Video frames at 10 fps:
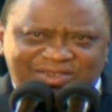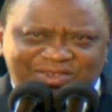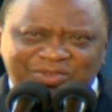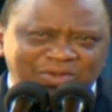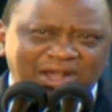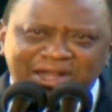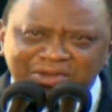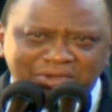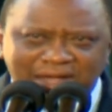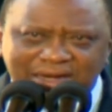You can't
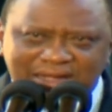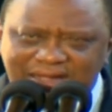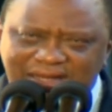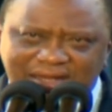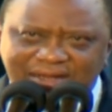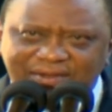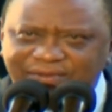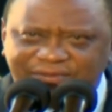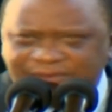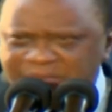do anything
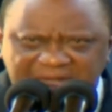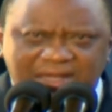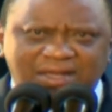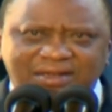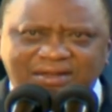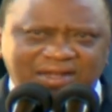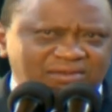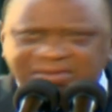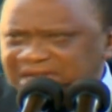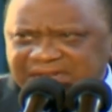for me. I don't need